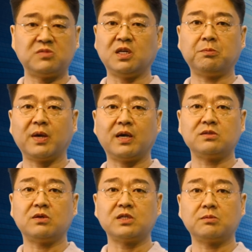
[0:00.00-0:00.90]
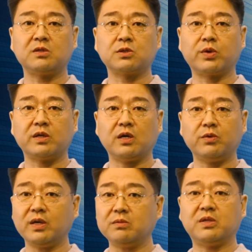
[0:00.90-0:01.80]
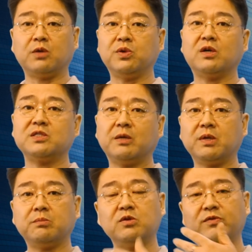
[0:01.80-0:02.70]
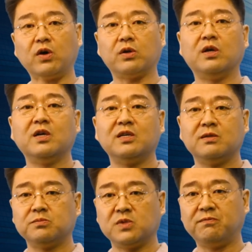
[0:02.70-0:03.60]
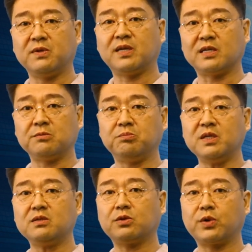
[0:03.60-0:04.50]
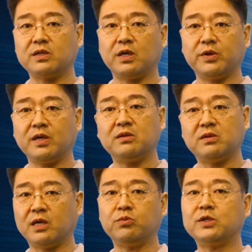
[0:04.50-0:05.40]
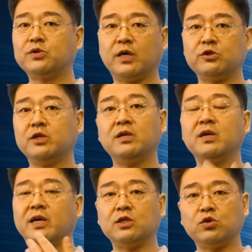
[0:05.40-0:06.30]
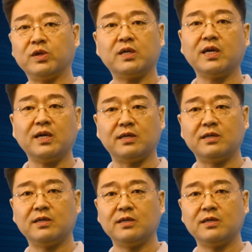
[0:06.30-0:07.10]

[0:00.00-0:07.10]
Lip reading: Did it pass acceptance criteria? Then we accept and move on. If it doesn't meet the criteria, then we change it and do it again.